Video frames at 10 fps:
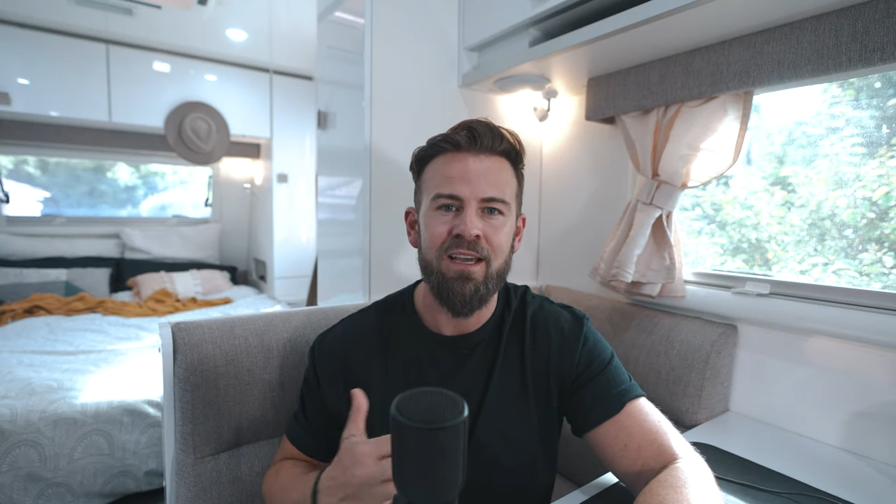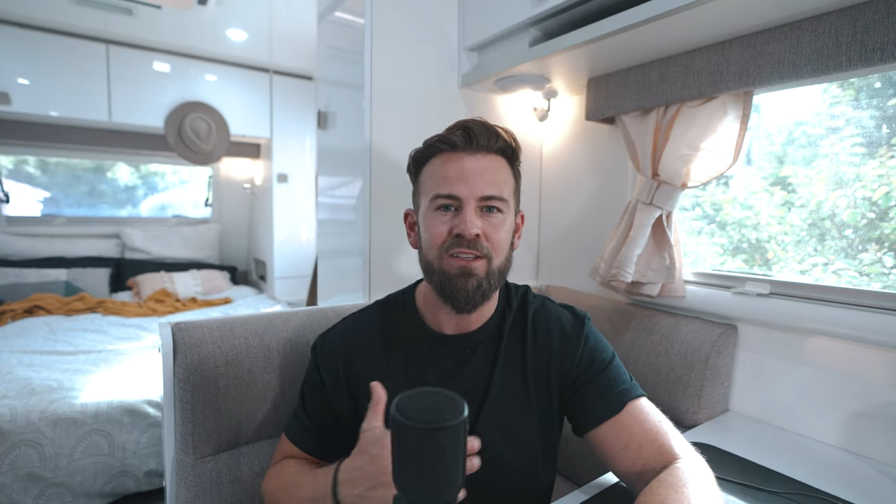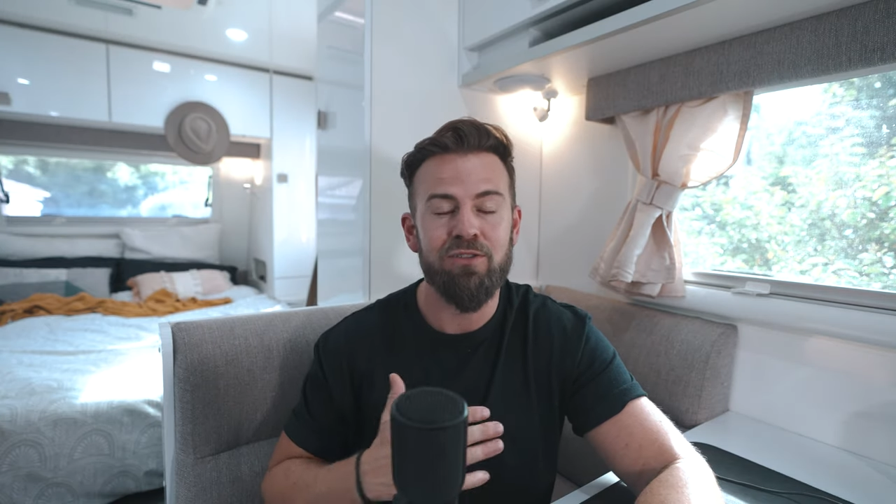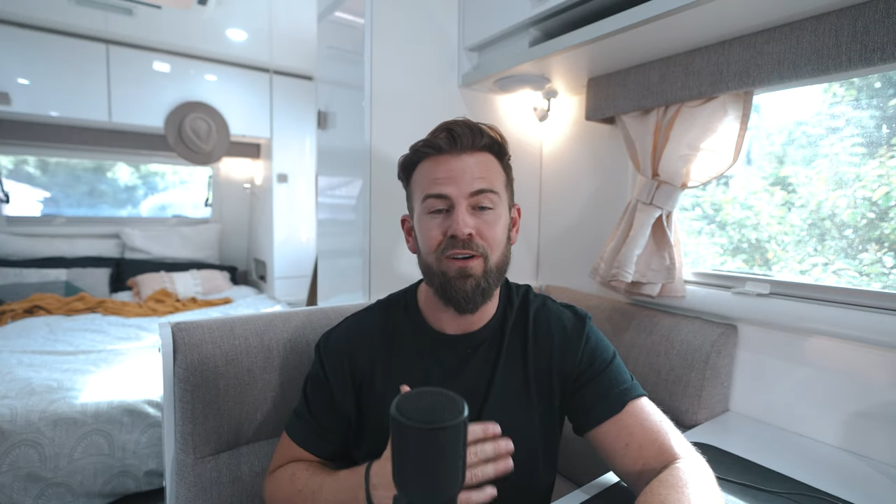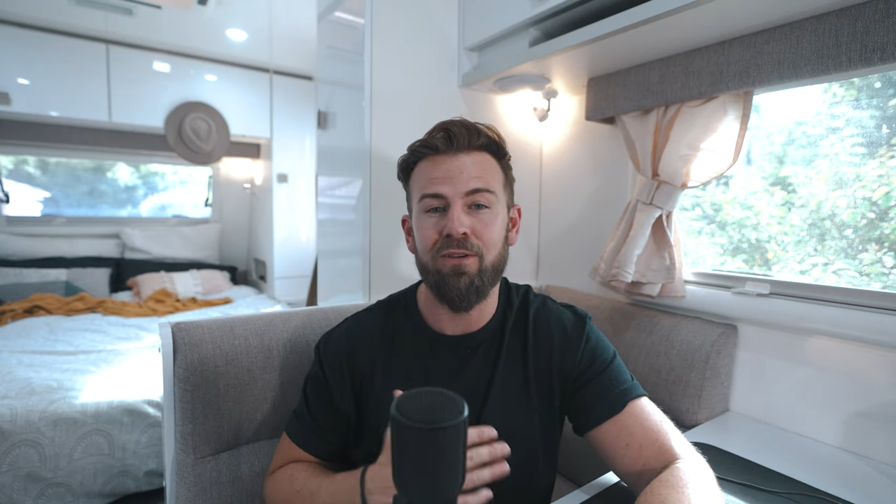
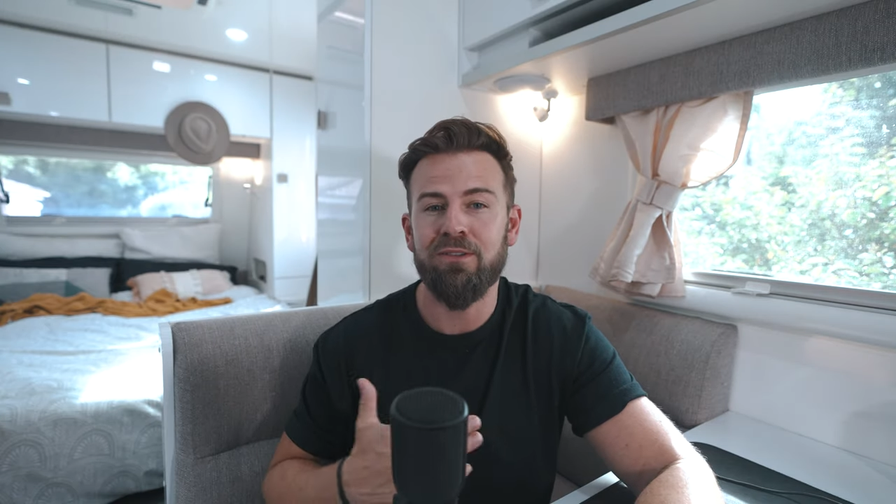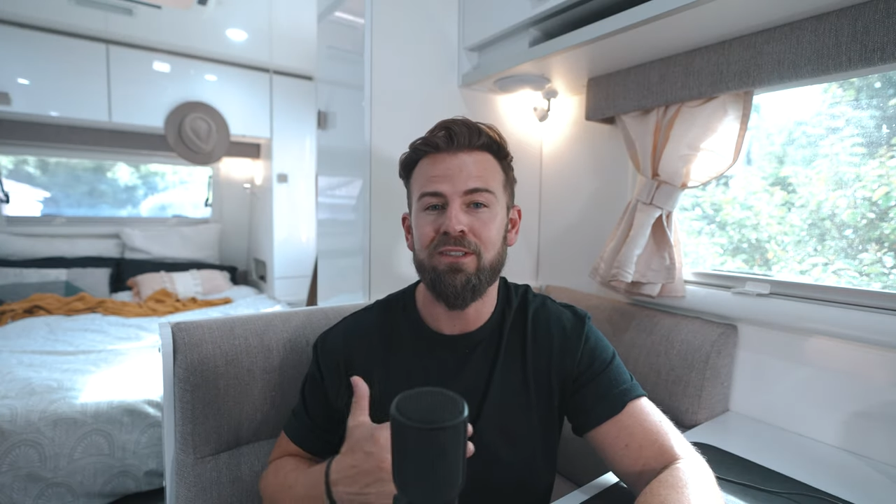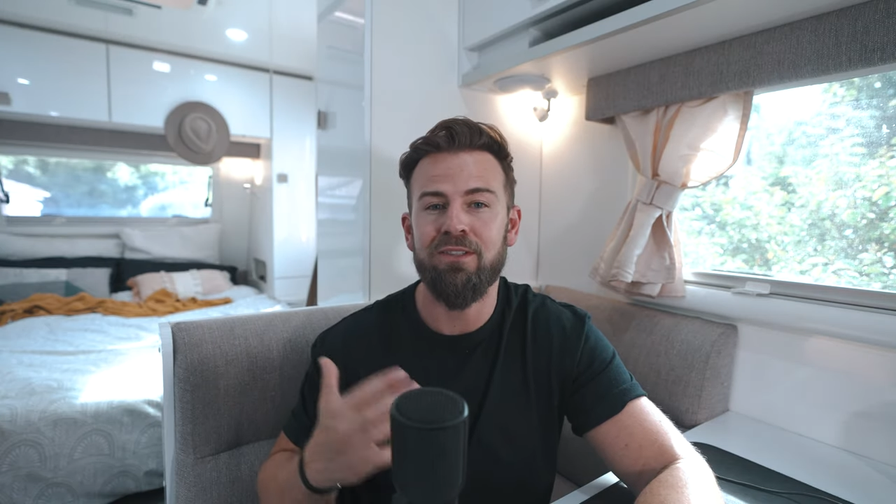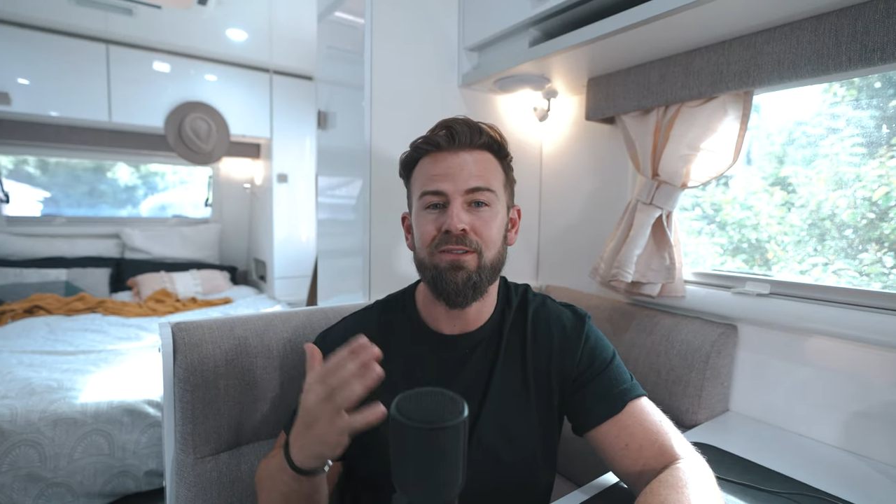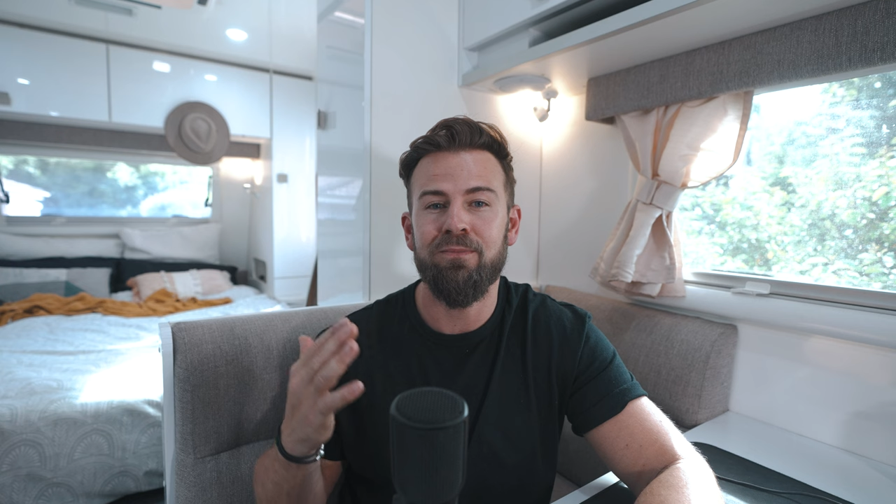struggle
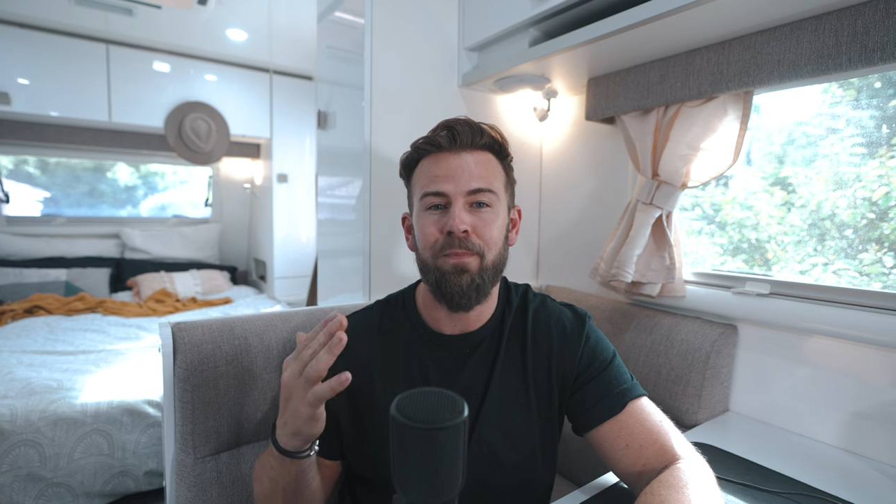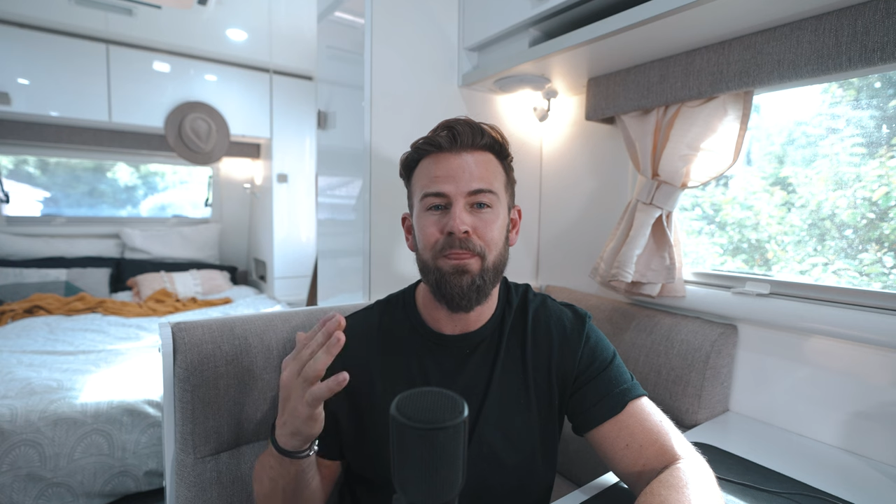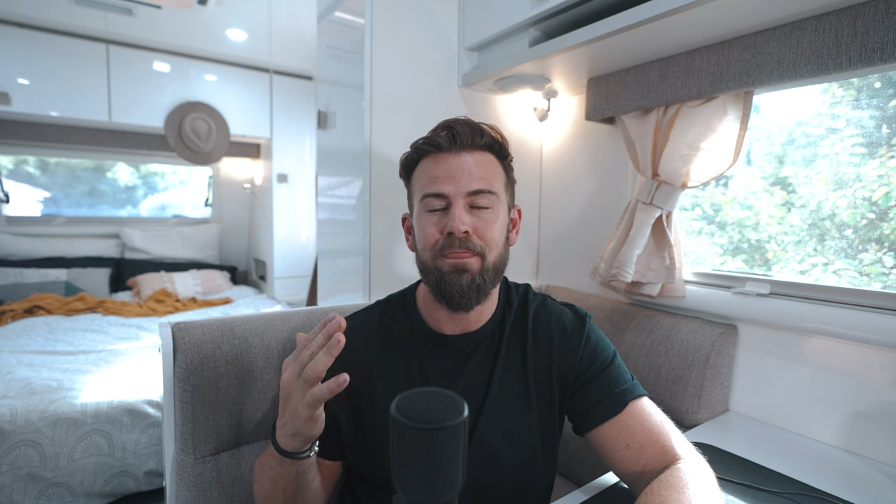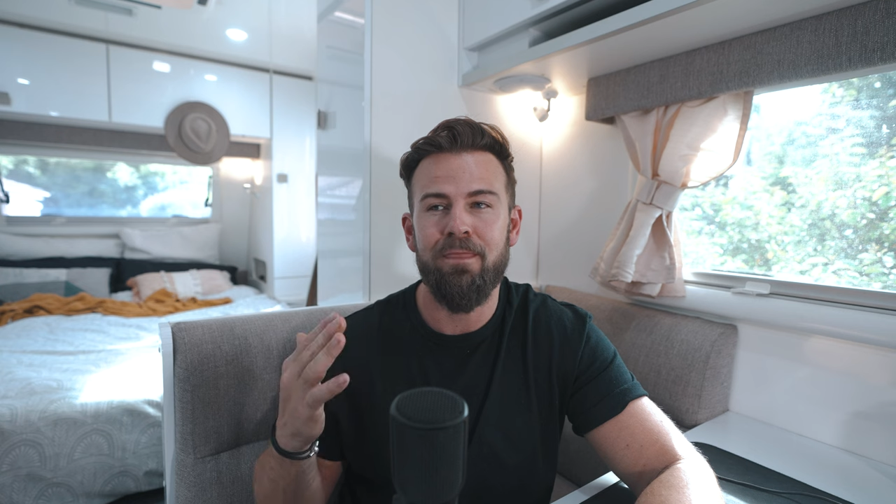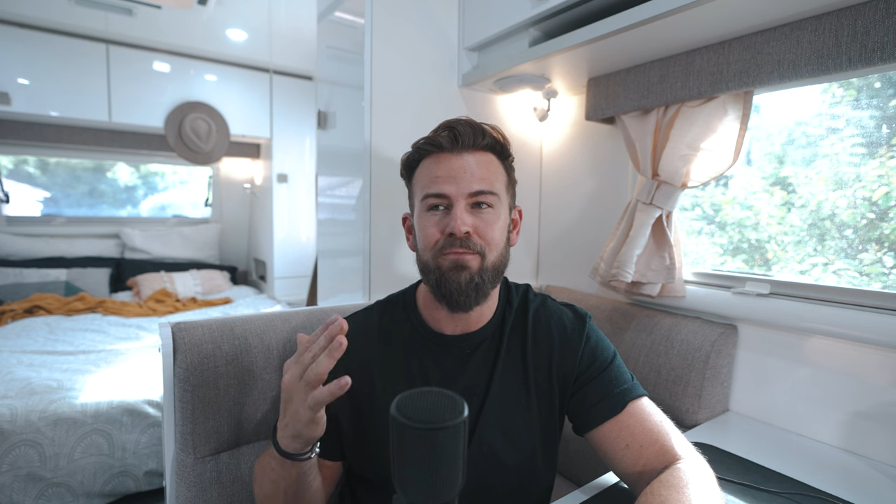to
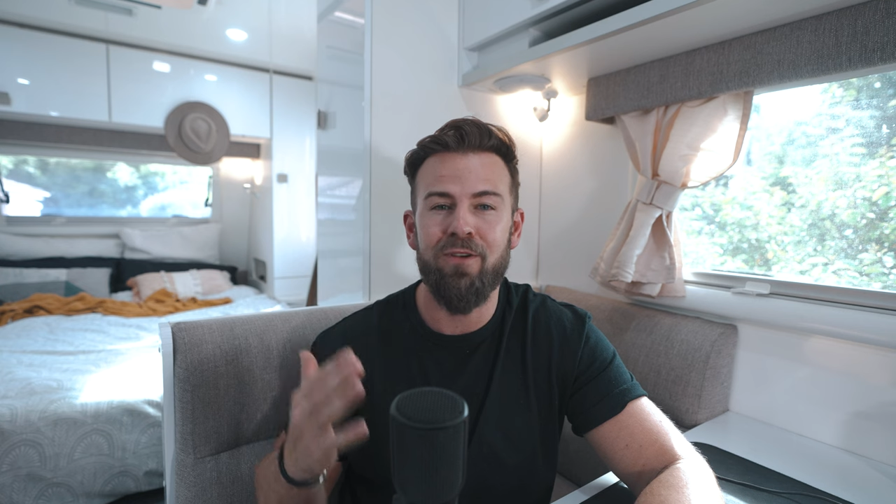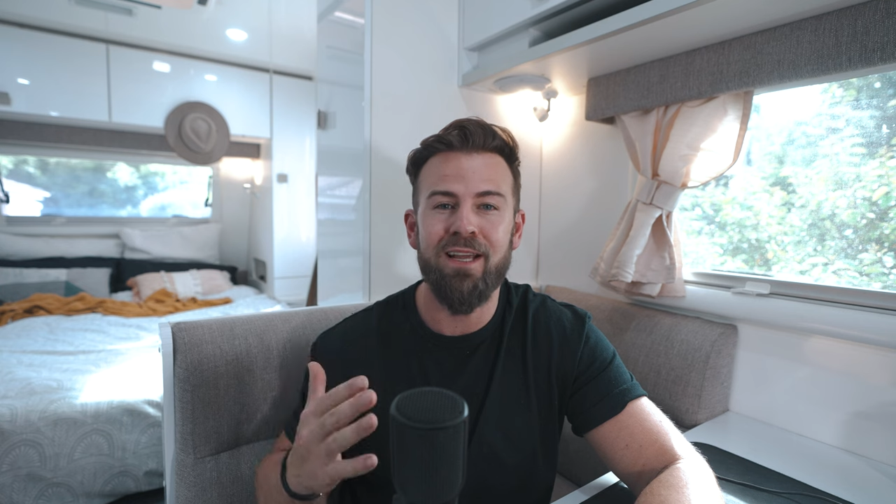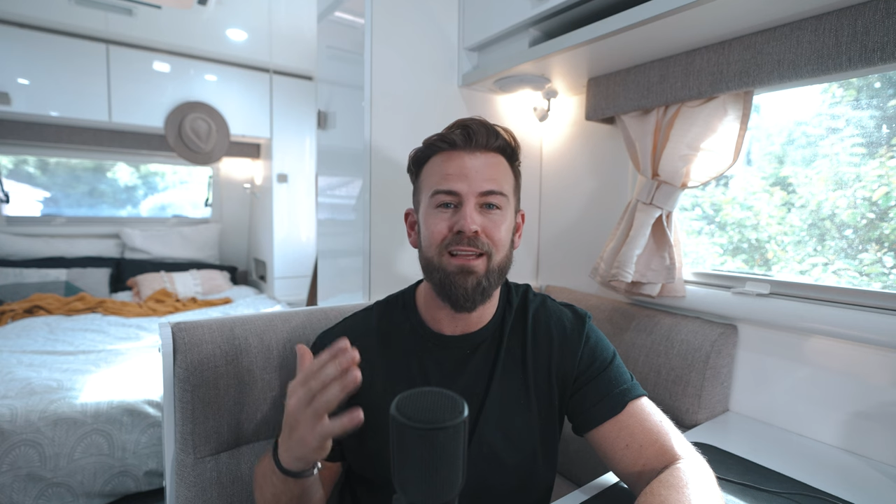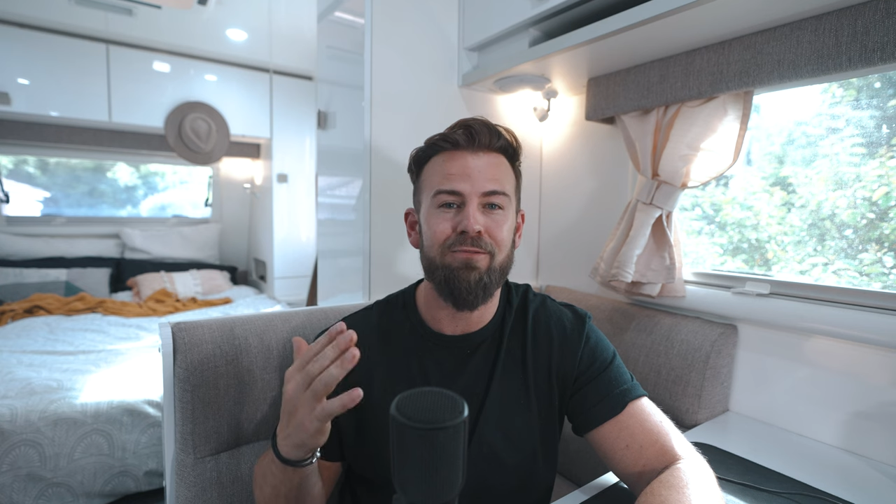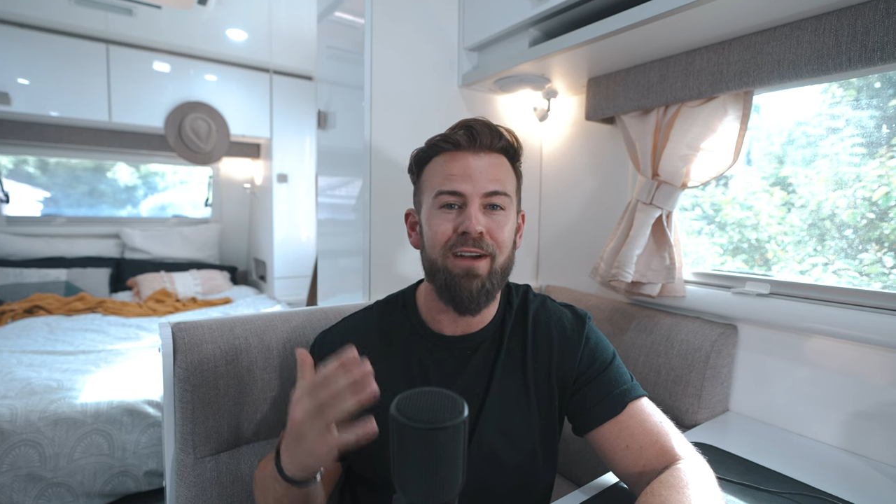really